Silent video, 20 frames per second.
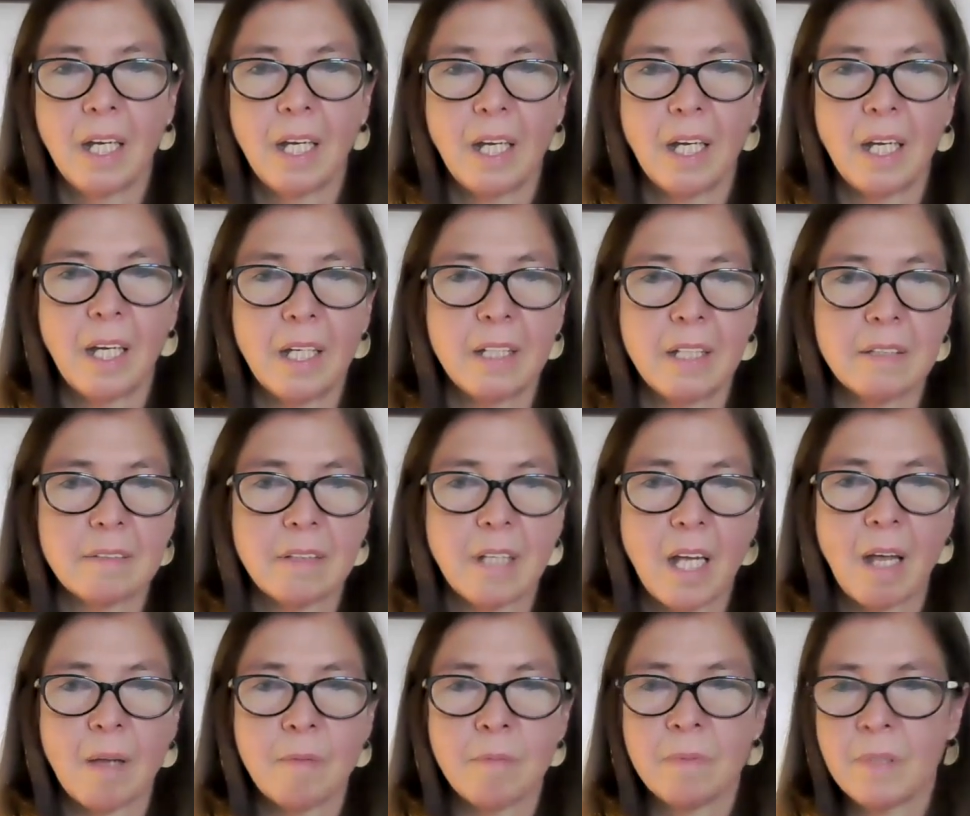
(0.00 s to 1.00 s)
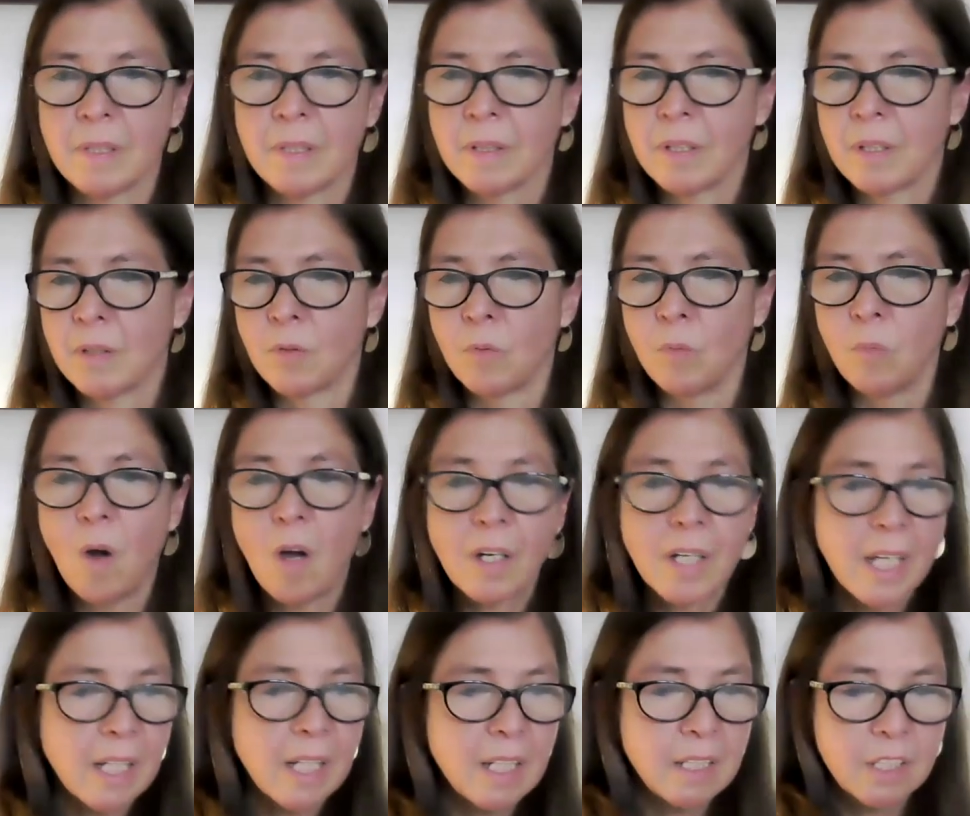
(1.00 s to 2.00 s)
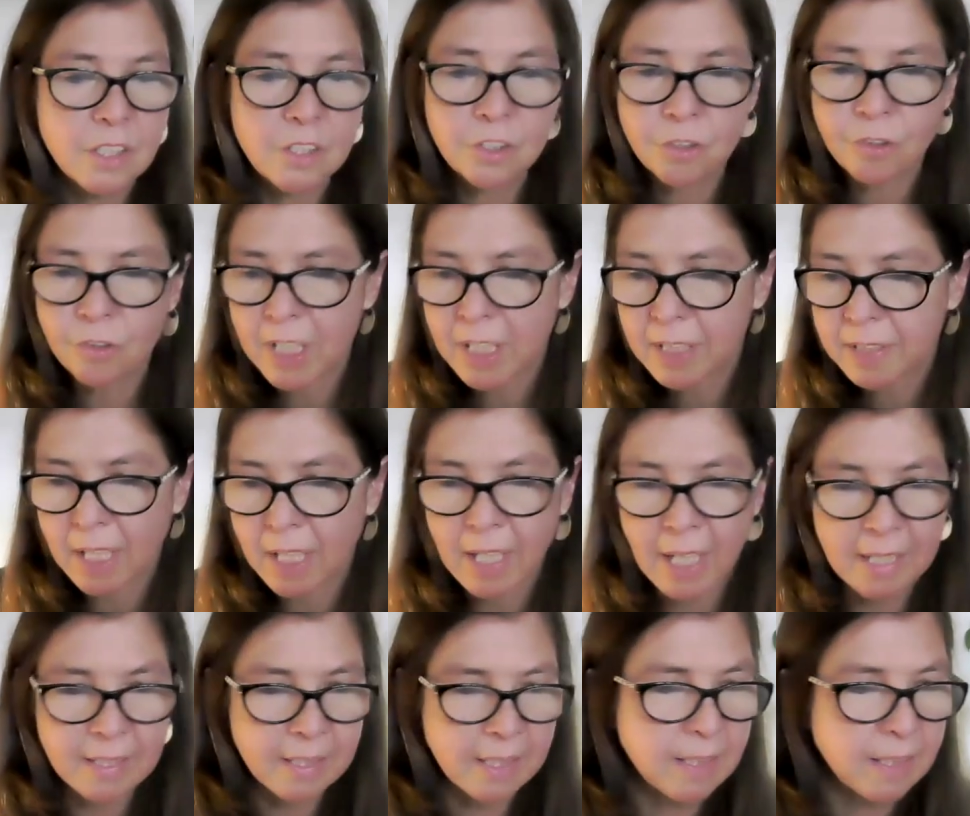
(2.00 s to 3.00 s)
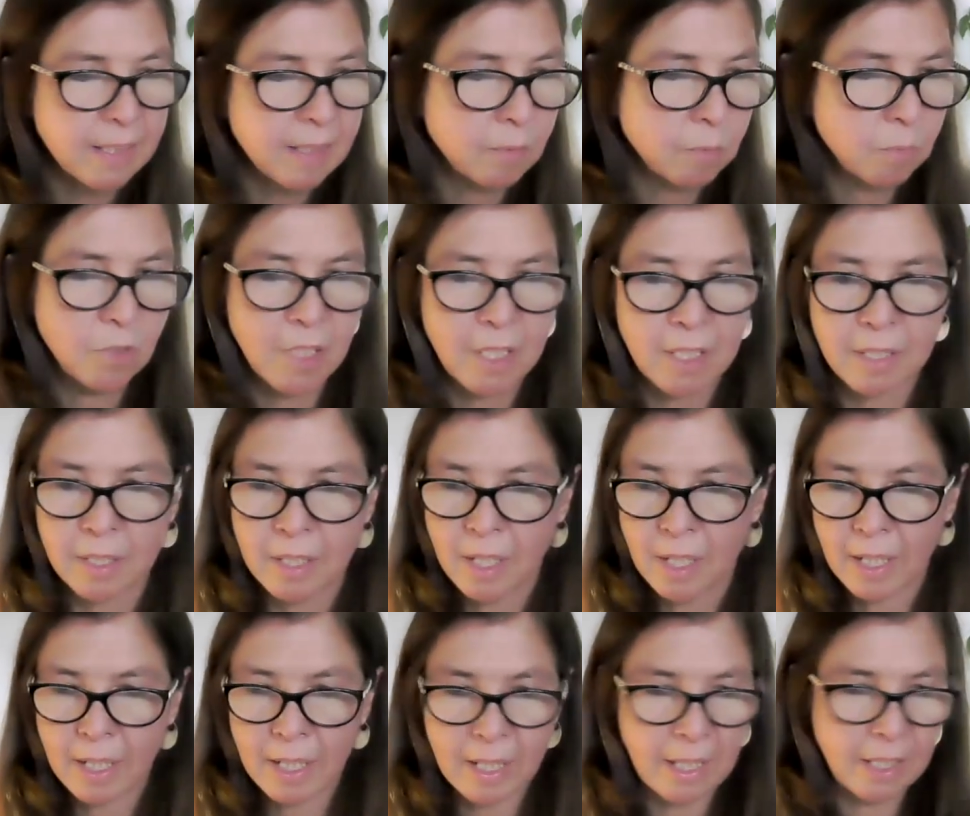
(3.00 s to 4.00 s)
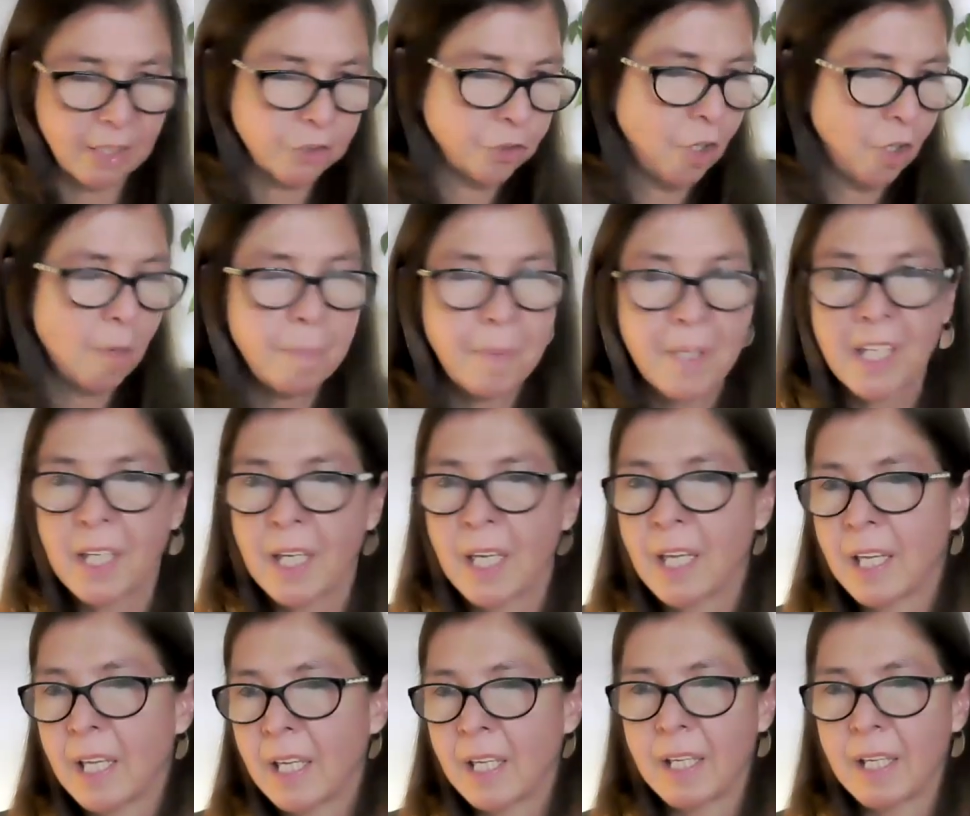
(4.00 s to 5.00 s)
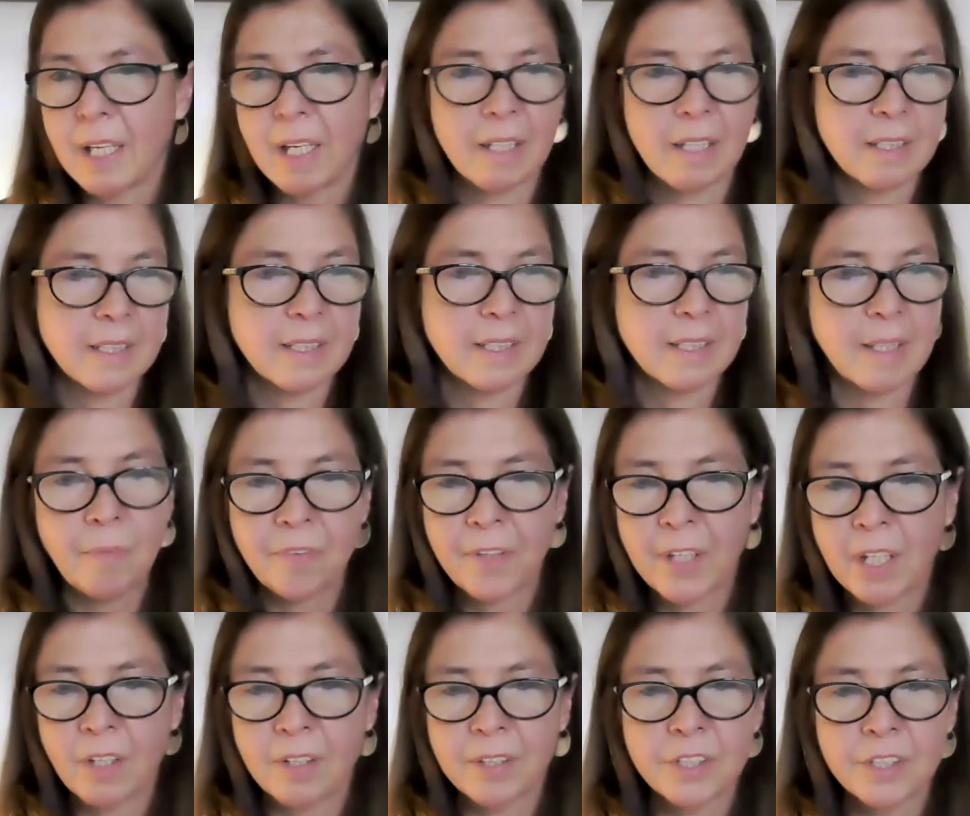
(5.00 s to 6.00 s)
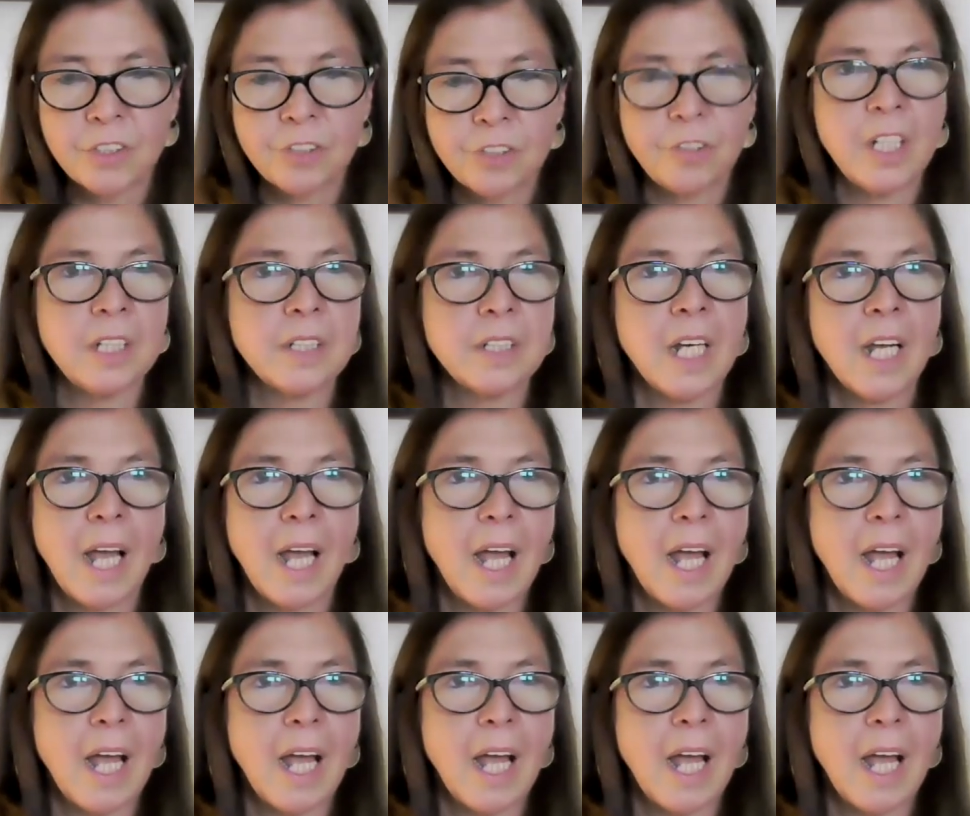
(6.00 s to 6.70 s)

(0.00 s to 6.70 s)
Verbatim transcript: I am uh, walking in the street and I see someone uh, dropping uh, something on the street.